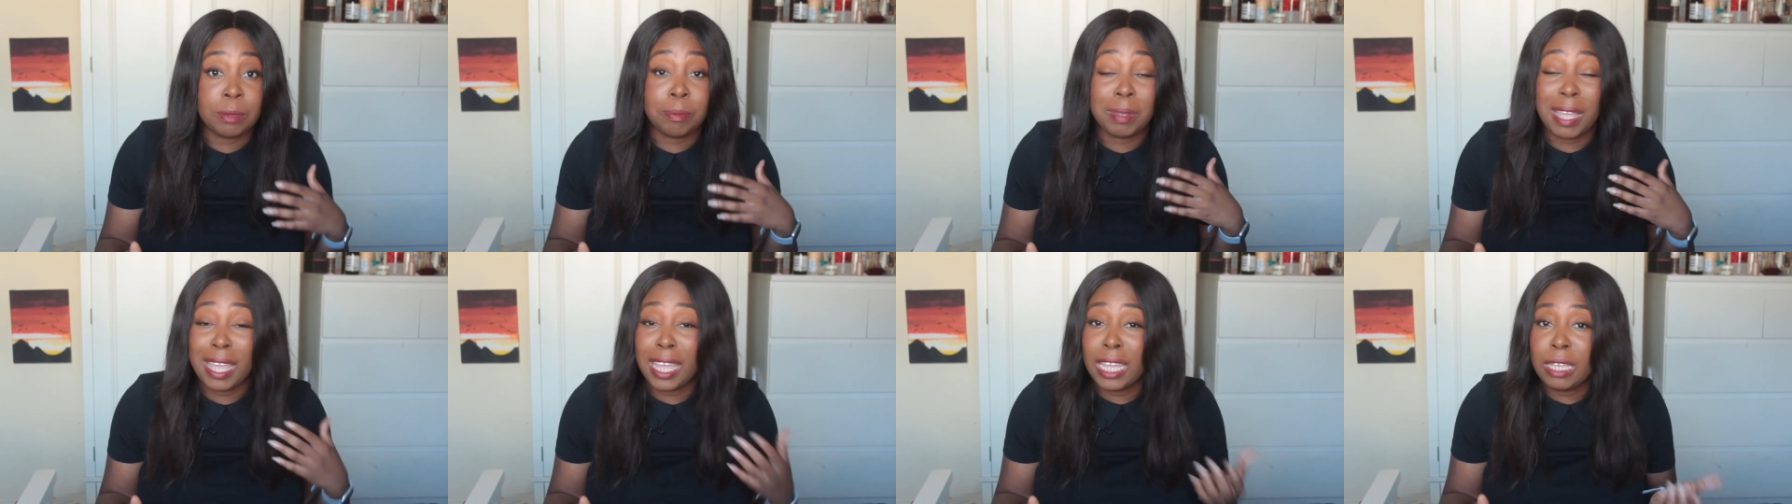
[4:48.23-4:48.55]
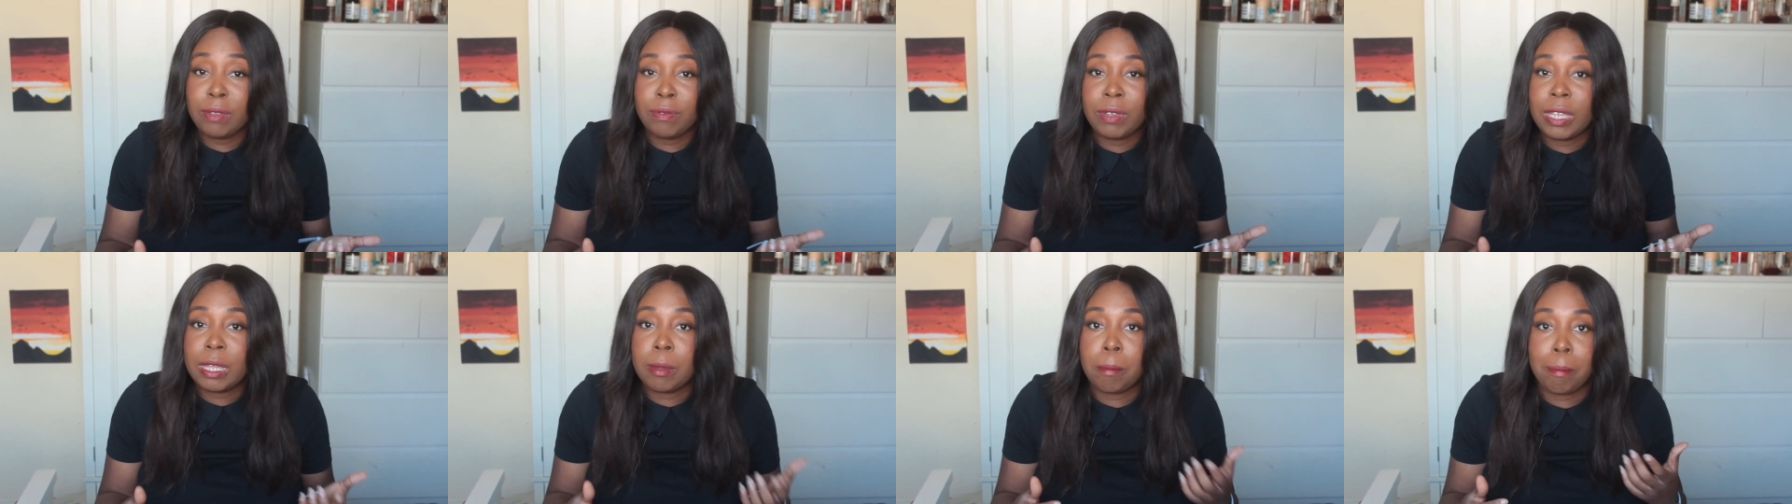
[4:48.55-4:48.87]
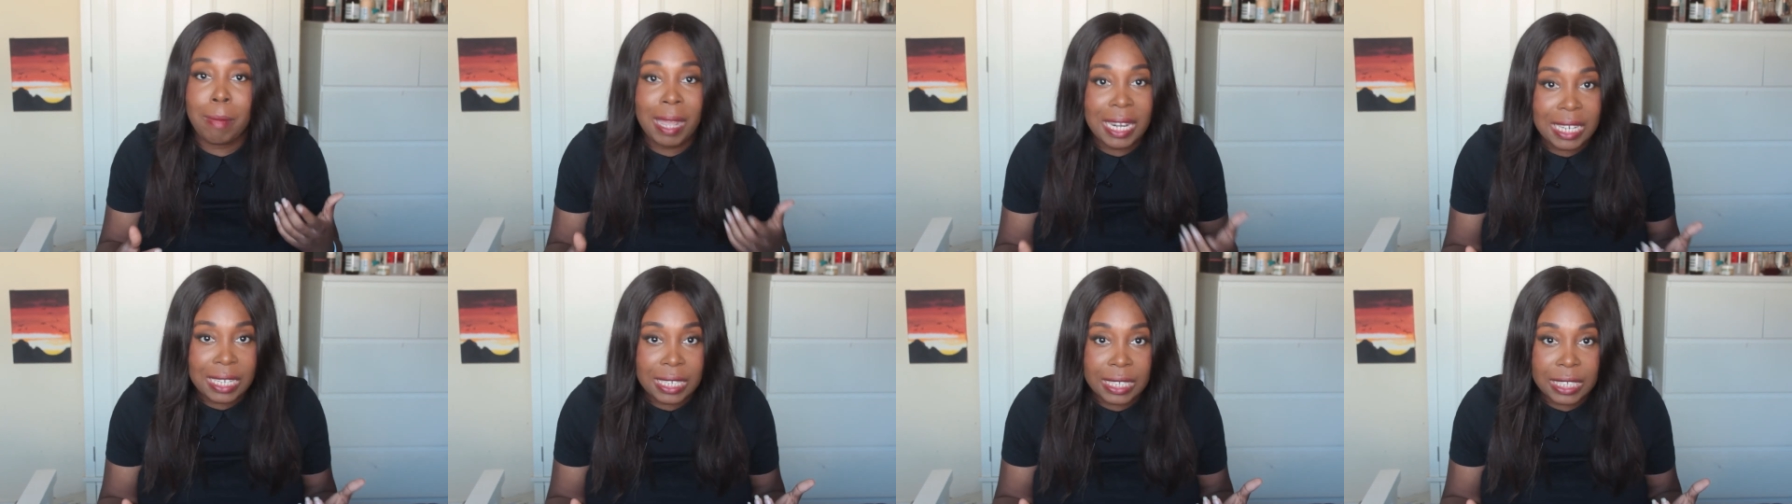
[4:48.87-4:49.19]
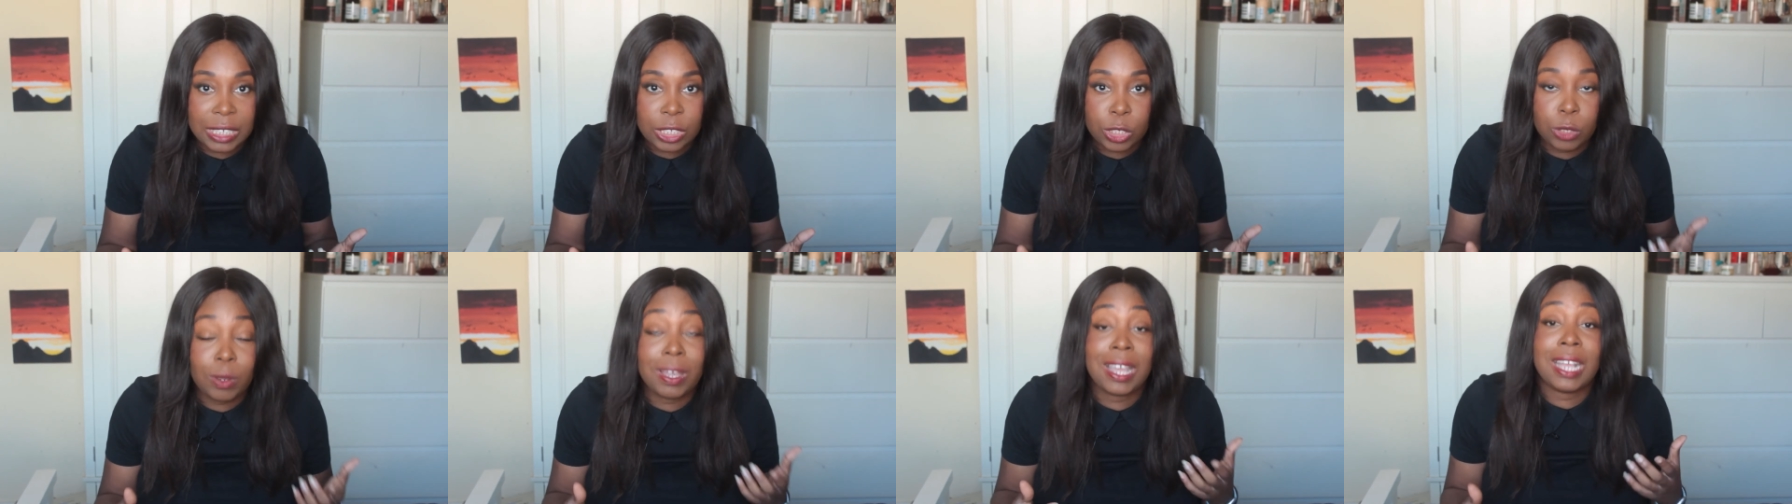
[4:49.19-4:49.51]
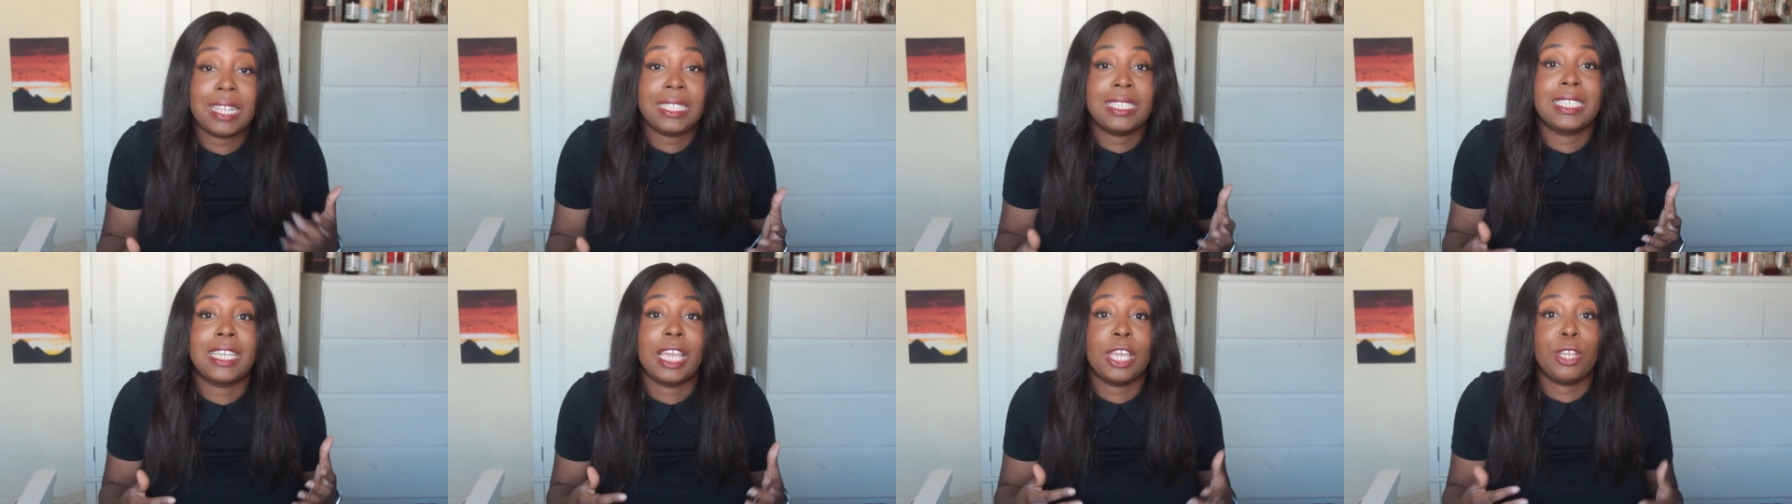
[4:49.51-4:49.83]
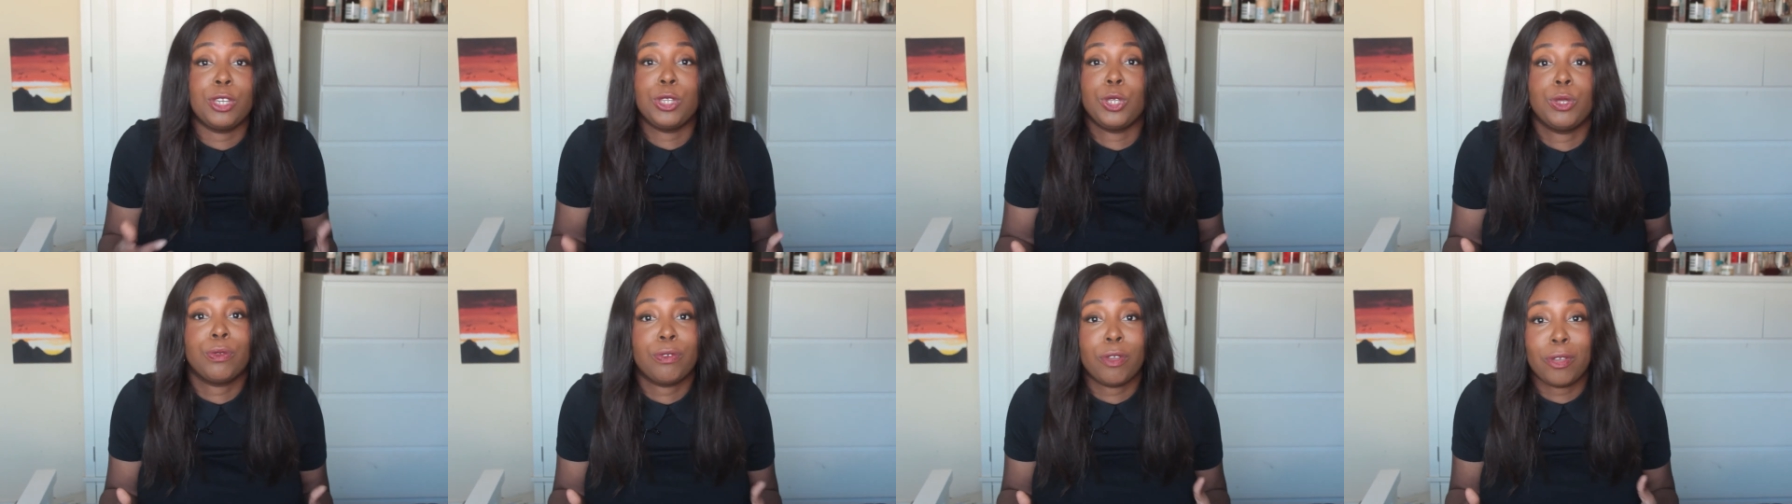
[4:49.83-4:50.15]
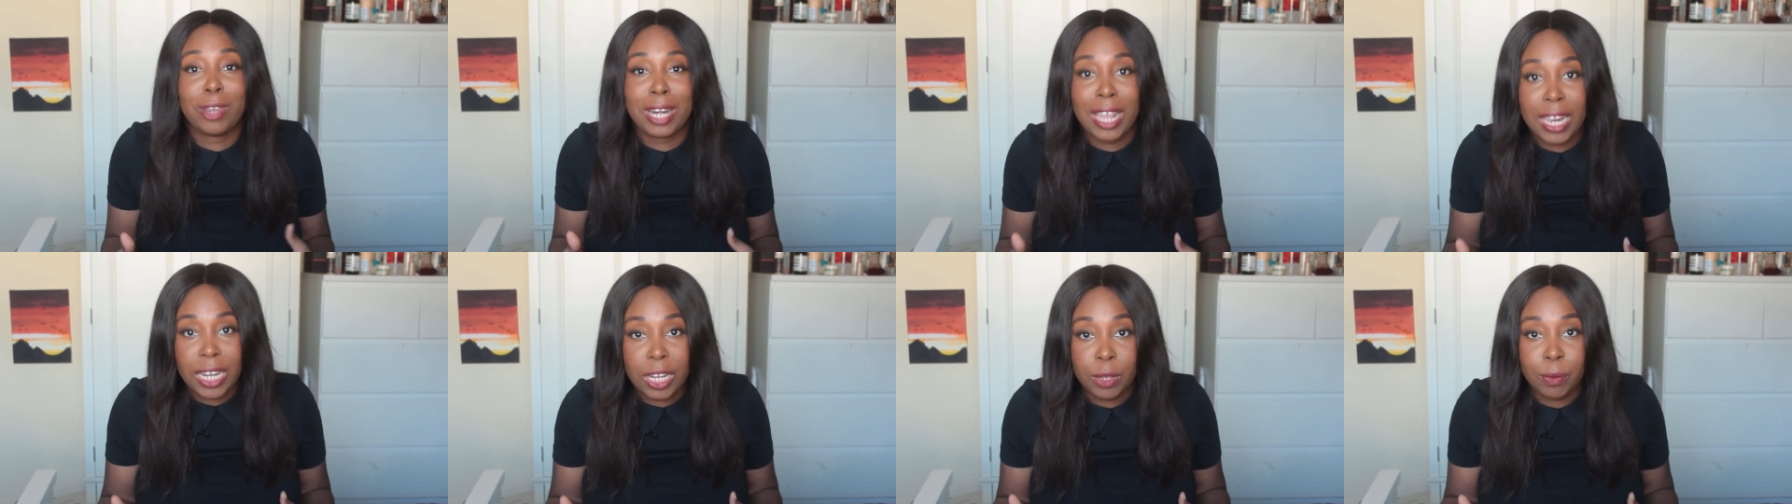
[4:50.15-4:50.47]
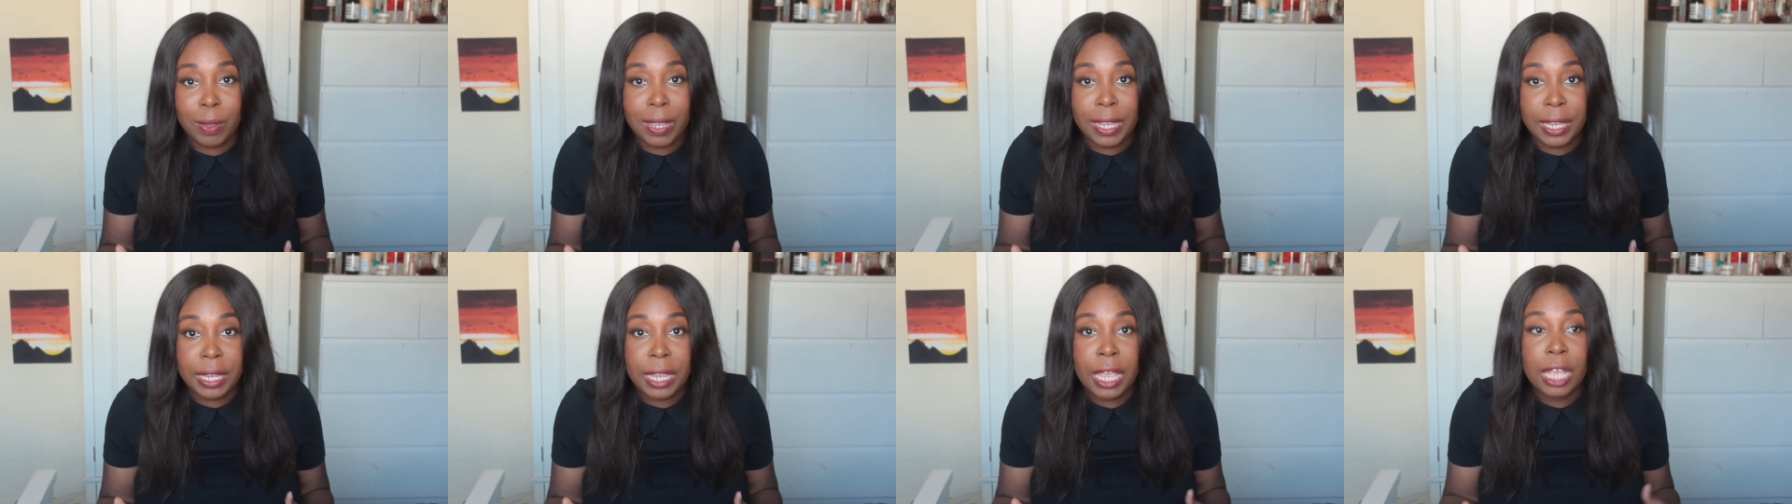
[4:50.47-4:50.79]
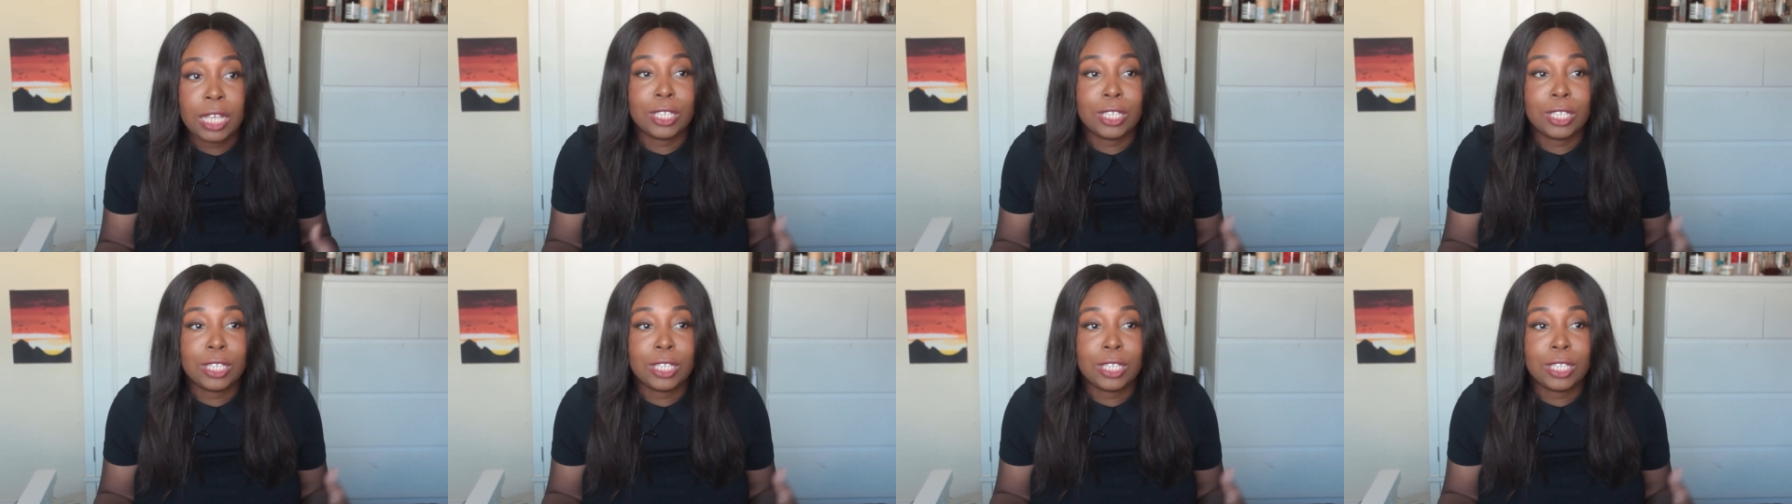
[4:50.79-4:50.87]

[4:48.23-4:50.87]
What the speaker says: behaving madly, so I had to get a new phone anyway.